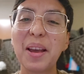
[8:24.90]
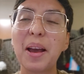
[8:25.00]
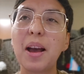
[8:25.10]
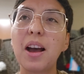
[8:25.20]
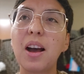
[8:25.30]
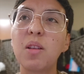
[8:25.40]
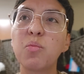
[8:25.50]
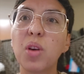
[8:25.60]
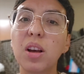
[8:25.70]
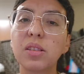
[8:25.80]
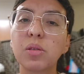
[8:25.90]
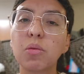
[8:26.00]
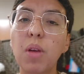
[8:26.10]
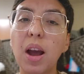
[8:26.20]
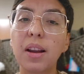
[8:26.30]
was
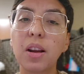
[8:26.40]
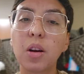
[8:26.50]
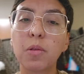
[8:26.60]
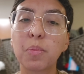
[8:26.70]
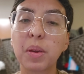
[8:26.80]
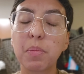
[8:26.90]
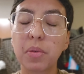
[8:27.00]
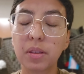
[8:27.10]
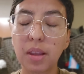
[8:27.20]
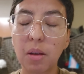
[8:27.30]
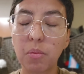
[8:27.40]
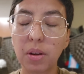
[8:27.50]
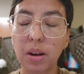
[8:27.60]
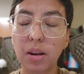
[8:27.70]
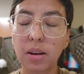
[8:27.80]
one of people that
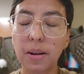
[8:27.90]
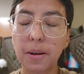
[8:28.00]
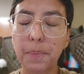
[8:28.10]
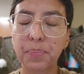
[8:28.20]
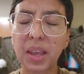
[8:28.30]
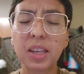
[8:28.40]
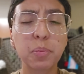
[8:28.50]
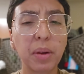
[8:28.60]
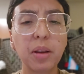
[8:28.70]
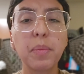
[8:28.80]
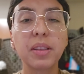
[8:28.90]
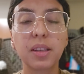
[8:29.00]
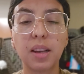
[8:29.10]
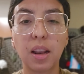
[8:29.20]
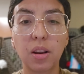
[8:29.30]
were
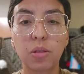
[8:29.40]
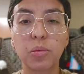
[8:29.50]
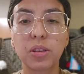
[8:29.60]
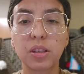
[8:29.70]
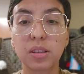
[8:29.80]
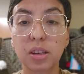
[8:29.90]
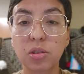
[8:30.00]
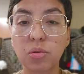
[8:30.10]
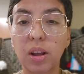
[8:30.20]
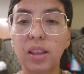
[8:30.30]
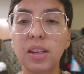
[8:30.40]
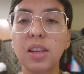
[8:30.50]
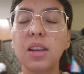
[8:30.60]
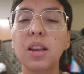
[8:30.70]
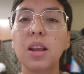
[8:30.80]
experimenting a lot with their
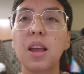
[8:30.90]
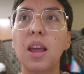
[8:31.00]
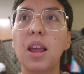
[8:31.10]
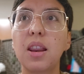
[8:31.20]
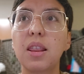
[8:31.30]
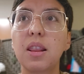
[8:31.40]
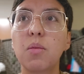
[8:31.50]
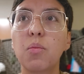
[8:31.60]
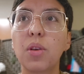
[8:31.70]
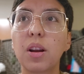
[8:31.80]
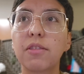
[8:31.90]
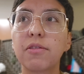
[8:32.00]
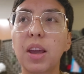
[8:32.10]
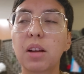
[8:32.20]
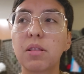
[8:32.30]
sexuality, and were
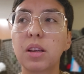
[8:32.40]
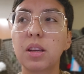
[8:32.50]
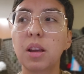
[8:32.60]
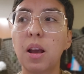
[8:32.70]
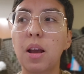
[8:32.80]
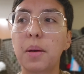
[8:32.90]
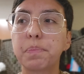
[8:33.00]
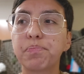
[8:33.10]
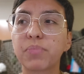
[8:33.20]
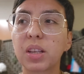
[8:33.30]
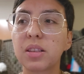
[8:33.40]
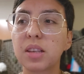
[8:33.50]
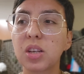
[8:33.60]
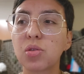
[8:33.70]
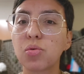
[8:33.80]
very
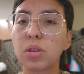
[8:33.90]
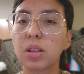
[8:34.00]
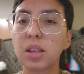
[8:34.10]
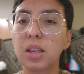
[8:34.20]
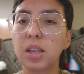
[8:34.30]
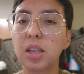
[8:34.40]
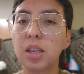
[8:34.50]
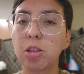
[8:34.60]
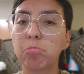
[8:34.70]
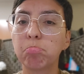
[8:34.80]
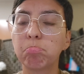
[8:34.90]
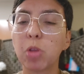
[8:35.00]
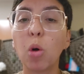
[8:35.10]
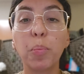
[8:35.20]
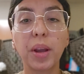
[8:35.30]
sexually
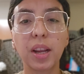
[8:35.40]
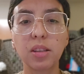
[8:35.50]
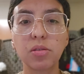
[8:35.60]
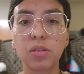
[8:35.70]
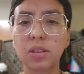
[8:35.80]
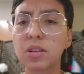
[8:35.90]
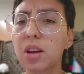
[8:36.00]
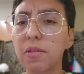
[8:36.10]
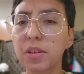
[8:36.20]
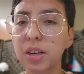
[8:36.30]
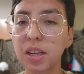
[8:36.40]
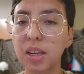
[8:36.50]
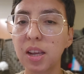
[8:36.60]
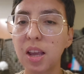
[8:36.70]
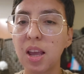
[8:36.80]
open to
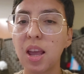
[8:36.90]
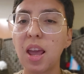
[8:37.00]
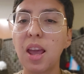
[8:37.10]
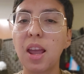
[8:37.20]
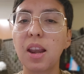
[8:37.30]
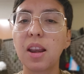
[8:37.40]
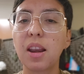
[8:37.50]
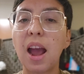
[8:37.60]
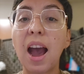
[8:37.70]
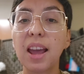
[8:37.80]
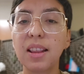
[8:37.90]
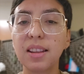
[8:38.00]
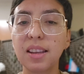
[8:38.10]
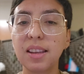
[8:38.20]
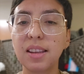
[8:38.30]
discovery, and
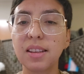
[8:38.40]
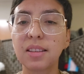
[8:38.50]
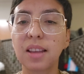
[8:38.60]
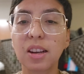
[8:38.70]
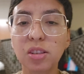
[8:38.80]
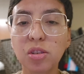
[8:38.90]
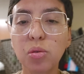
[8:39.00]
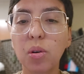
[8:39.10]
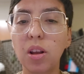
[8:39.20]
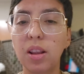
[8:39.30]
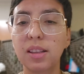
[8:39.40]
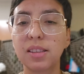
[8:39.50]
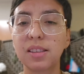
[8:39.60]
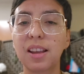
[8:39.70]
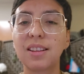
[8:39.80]
highly sensual
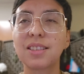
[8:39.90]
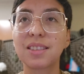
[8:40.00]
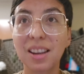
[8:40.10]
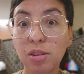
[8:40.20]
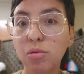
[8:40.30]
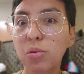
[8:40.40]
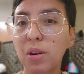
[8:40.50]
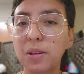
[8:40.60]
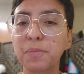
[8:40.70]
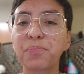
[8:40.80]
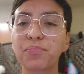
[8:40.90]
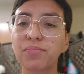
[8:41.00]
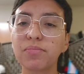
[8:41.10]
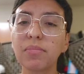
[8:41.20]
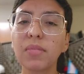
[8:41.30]
and sexual,
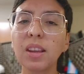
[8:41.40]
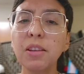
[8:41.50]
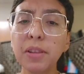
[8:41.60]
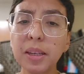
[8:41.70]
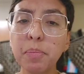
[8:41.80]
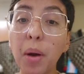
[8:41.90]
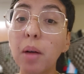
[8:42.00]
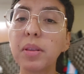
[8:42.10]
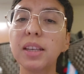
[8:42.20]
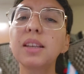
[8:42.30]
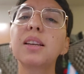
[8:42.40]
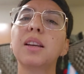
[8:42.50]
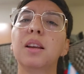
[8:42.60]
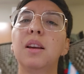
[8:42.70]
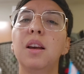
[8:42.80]
even in public.
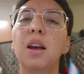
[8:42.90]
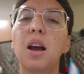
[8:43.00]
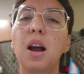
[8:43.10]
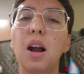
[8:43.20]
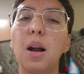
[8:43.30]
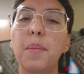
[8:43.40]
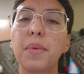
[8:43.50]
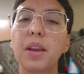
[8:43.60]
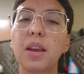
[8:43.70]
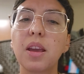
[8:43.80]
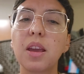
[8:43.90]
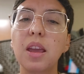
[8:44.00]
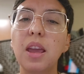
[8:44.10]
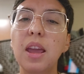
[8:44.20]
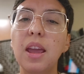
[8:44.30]

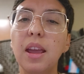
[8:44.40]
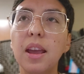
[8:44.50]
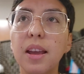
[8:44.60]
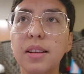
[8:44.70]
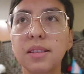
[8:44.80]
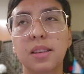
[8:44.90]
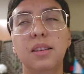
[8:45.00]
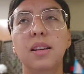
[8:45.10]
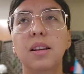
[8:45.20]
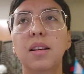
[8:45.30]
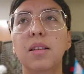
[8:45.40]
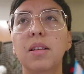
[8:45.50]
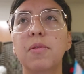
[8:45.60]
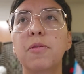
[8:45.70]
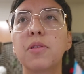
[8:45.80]
And
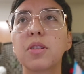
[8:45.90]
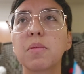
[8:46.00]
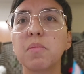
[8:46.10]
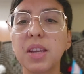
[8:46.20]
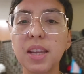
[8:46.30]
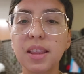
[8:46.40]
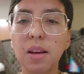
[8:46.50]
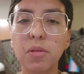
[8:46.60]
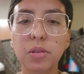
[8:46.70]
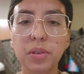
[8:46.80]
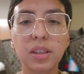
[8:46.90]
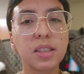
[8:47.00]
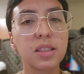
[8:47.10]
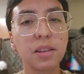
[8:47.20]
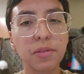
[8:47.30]
for me, that was
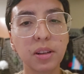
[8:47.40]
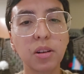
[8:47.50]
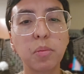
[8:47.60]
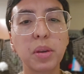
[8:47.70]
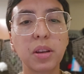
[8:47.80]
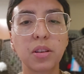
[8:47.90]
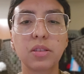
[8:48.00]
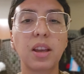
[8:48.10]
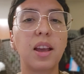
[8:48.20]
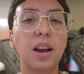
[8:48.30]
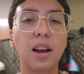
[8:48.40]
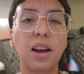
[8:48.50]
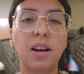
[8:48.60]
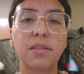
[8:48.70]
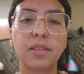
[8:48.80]
really difficult, because I
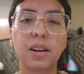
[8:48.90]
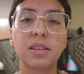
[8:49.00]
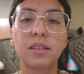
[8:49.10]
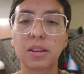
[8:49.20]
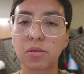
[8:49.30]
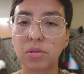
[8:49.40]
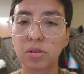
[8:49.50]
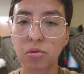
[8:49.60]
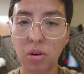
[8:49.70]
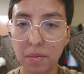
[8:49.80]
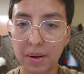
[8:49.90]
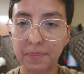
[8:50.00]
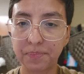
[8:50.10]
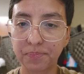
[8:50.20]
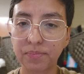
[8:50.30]
have a sexual trauma
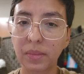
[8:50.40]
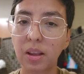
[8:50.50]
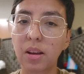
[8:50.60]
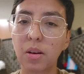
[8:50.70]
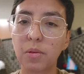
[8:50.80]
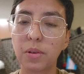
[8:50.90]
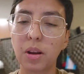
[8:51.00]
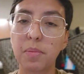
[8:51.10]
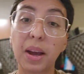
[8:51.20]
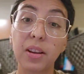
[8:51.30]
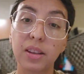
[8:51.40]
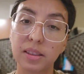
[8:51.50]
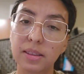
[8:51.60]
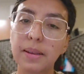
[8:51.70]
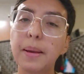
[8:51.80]
of
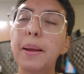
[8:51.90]
violence.